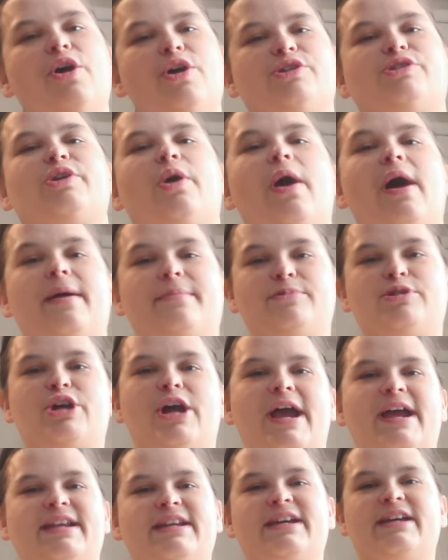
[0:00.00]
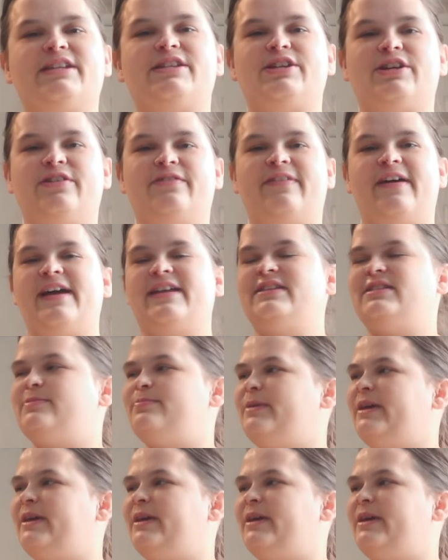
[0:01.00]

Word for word: So, I'm trying to get certified to